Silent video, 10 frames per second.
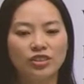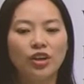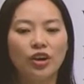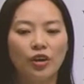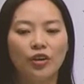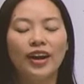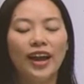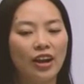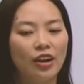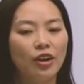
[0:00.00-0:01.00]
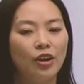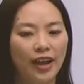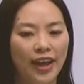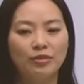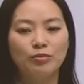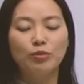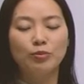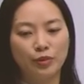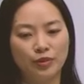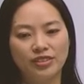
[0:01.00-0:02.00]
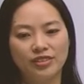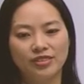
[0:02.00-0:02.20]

or animal bones.